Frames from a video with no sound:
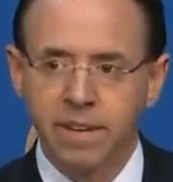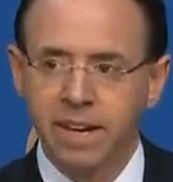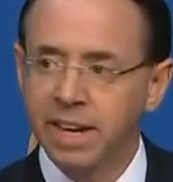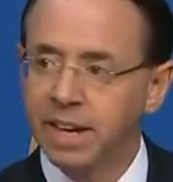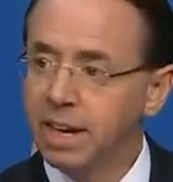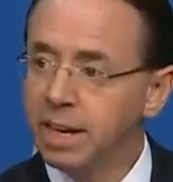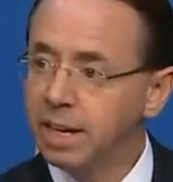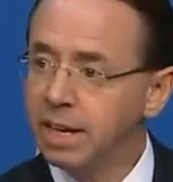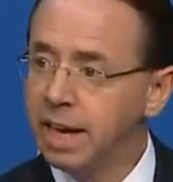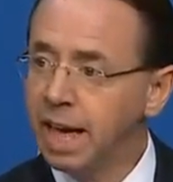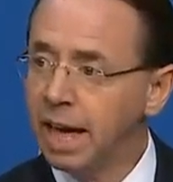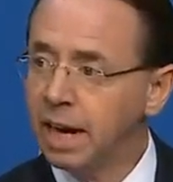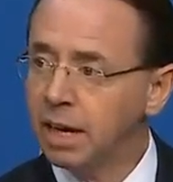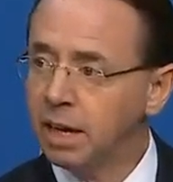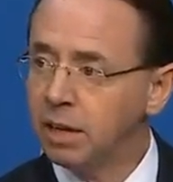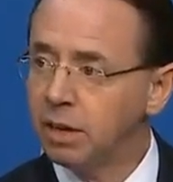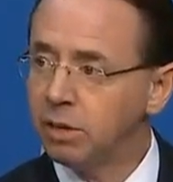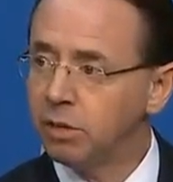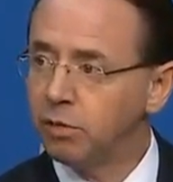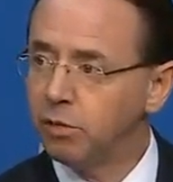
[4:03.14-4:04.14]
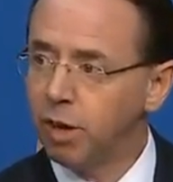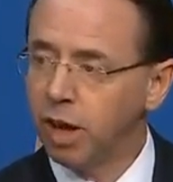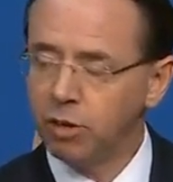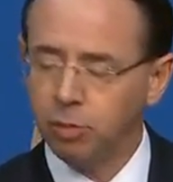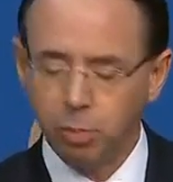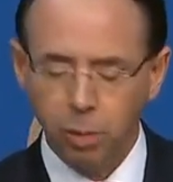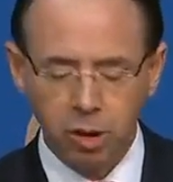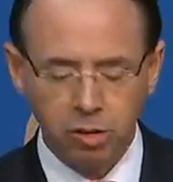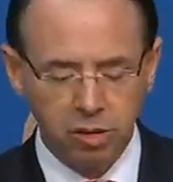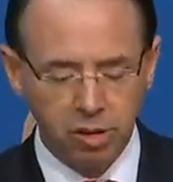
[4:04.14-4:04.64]
In Indiana, Vice
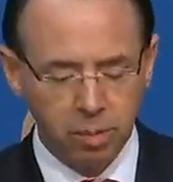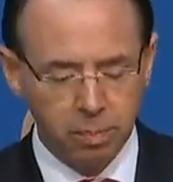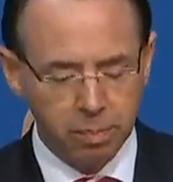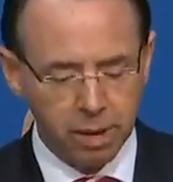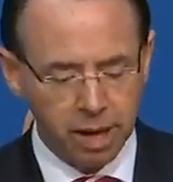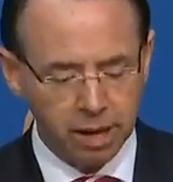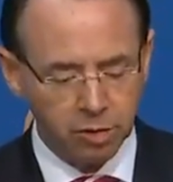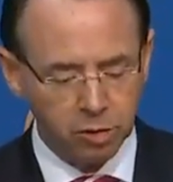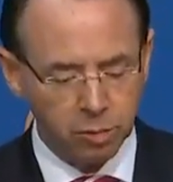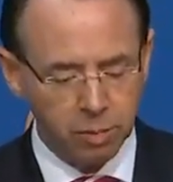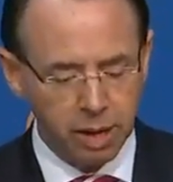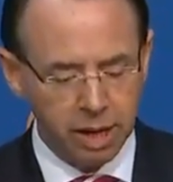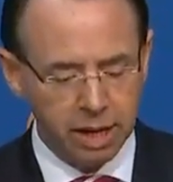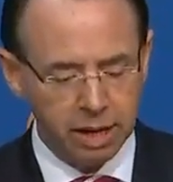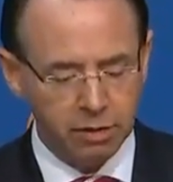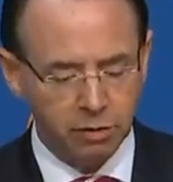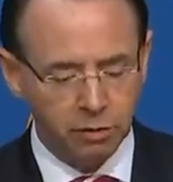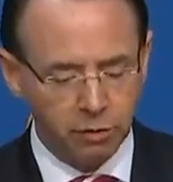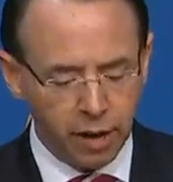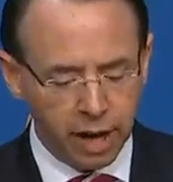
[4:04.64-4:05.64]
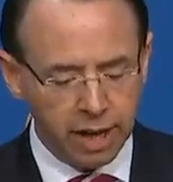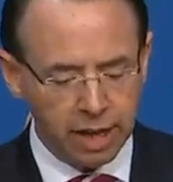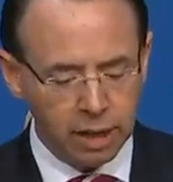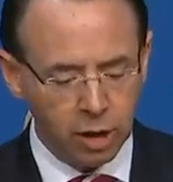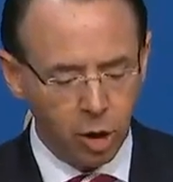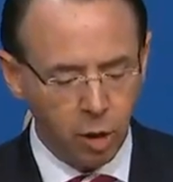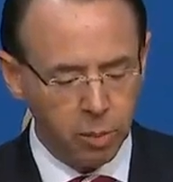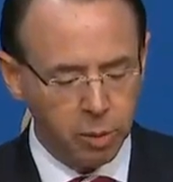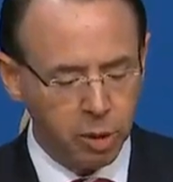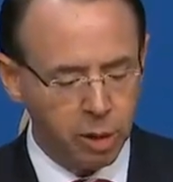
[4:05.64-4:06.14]
President Pence made fighting
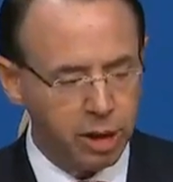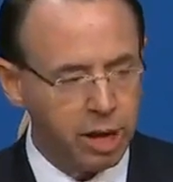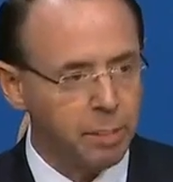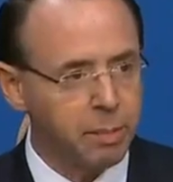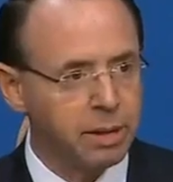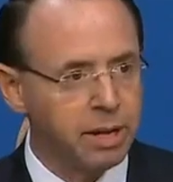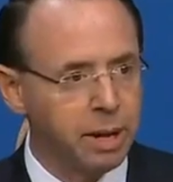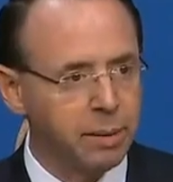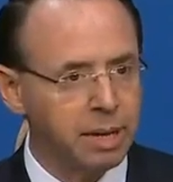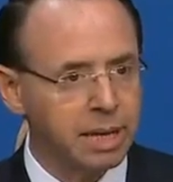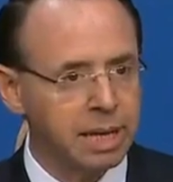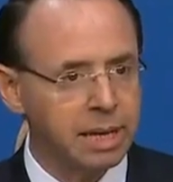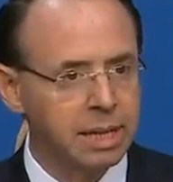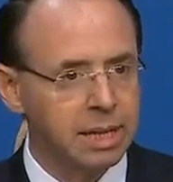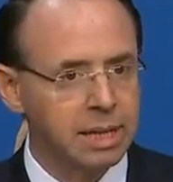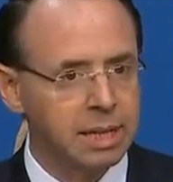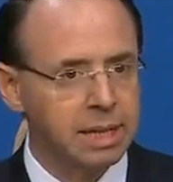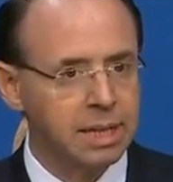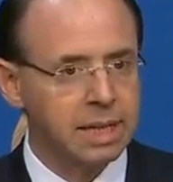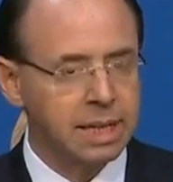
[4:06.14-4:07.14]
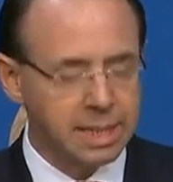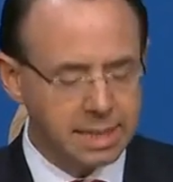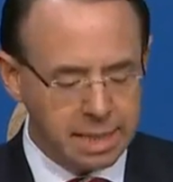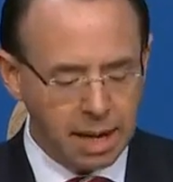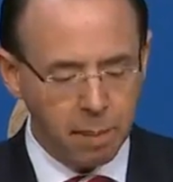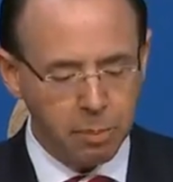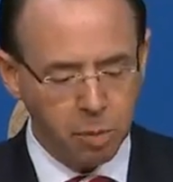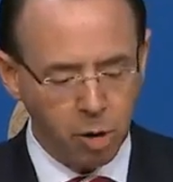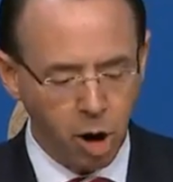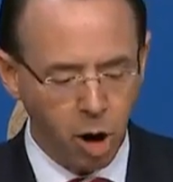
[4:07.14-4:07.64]
the opioid epidemic a
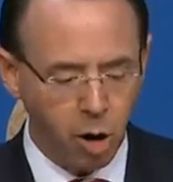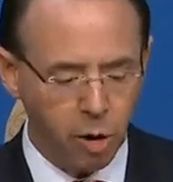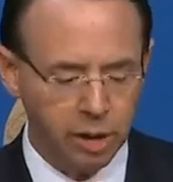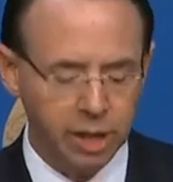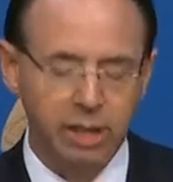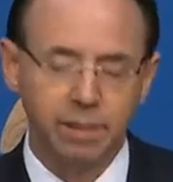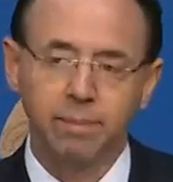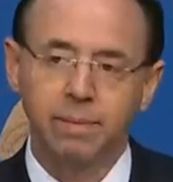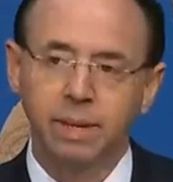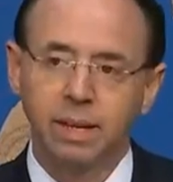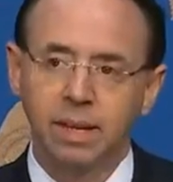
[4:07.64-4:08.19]
top priority.